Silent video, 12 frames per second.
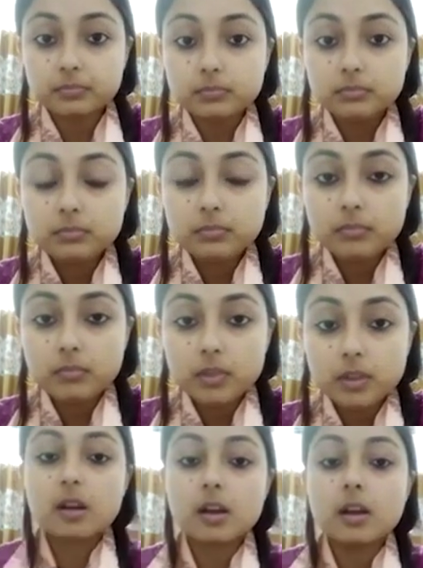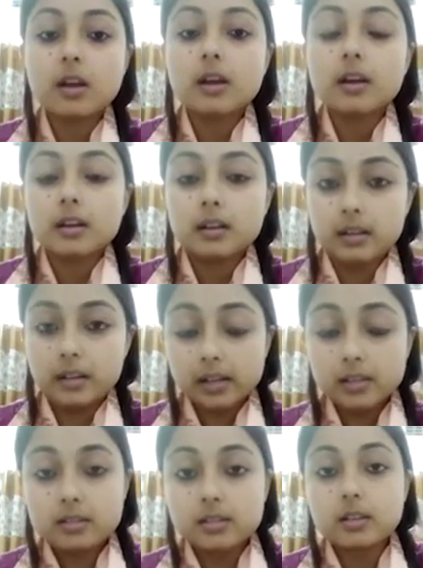Next, metaphor.
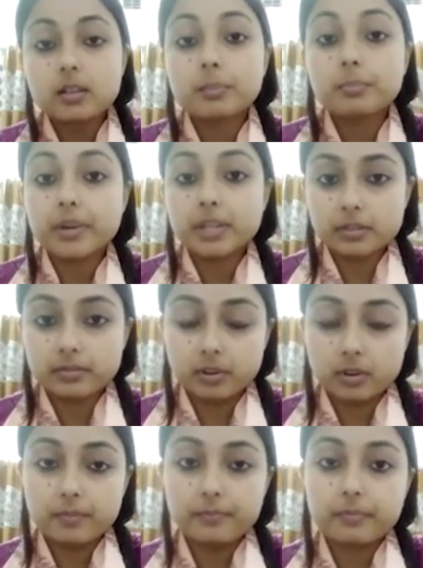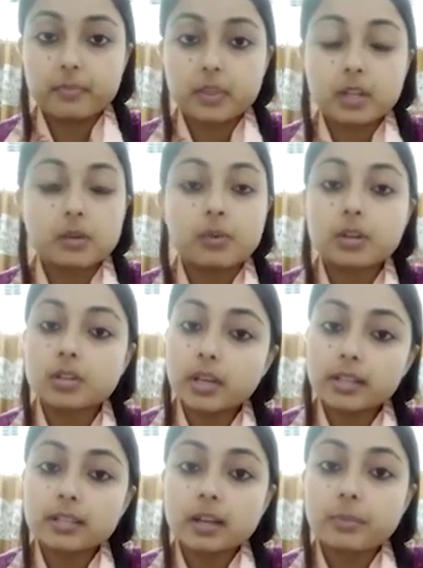What is a metaphor? It is
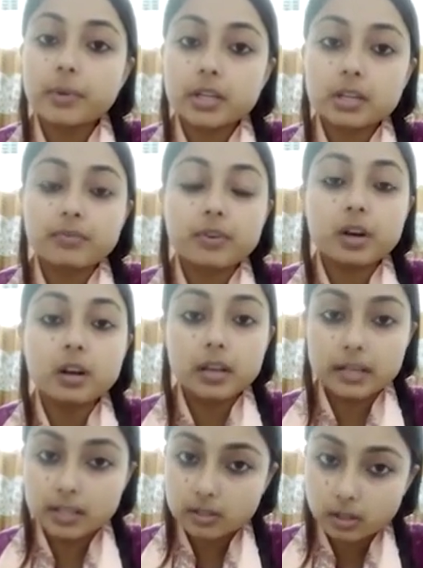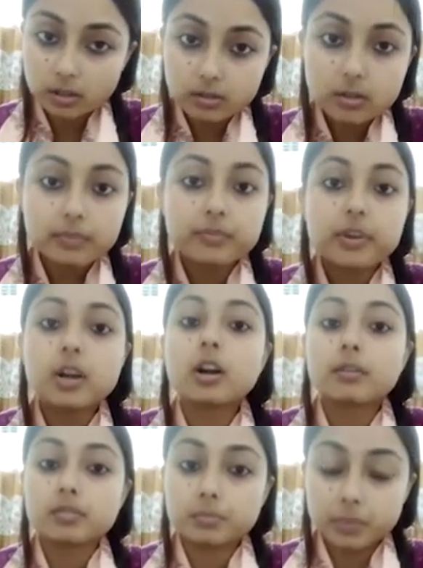also a figure of speech. Okay?
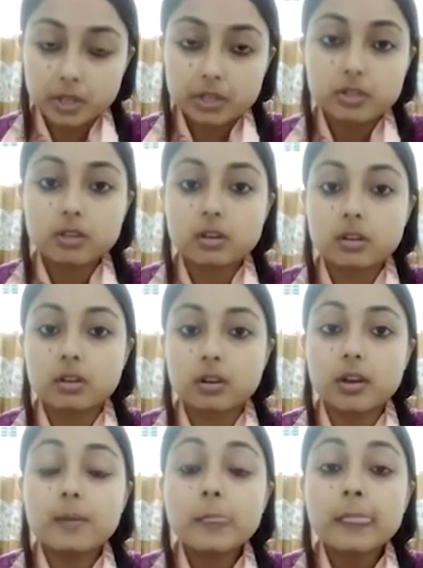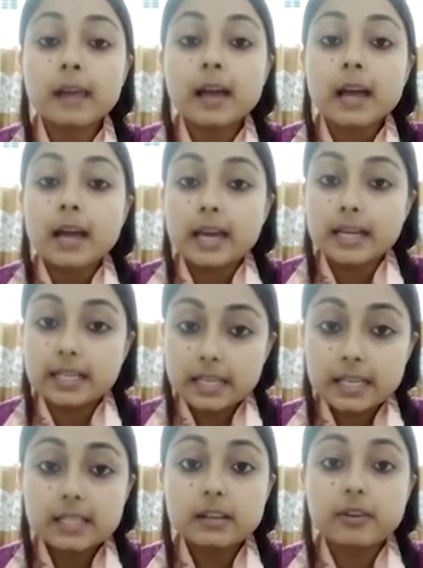It is a figure of
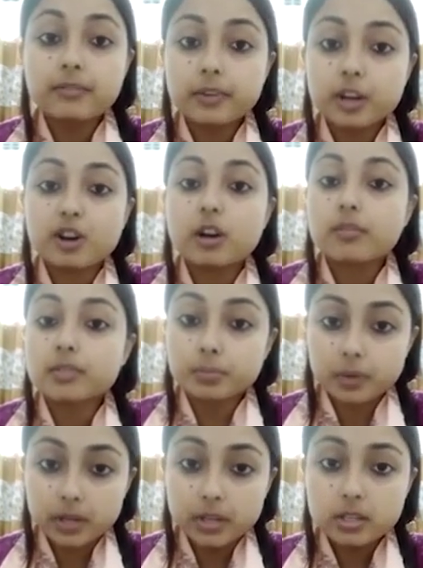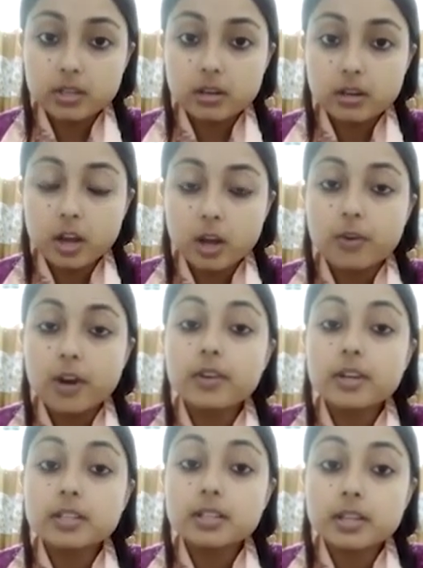speech where we directly
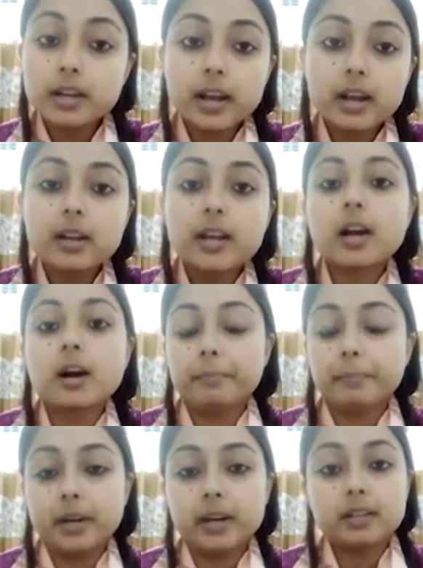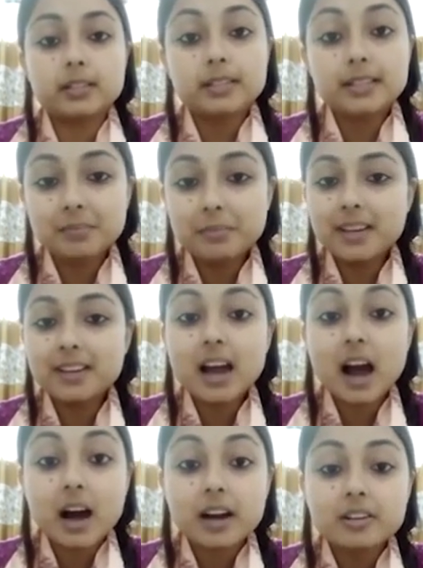compare seemingly unrelated
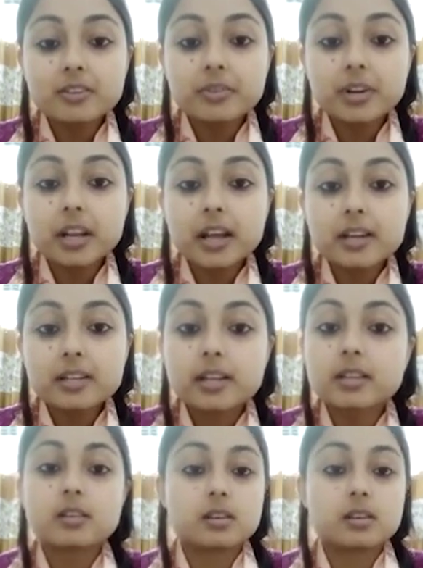subjects.